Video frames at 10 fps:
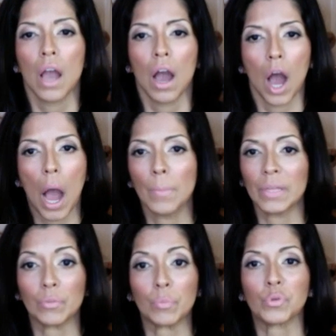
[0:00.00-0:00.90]
Uh, I'm
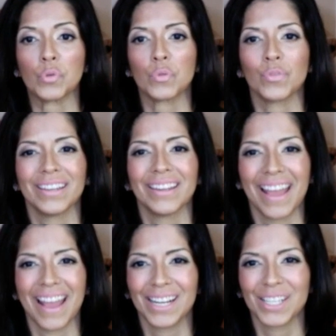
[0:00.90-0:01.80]
living proof of it,
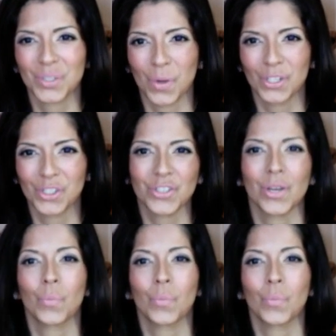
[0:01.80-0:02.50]
and I just want to share that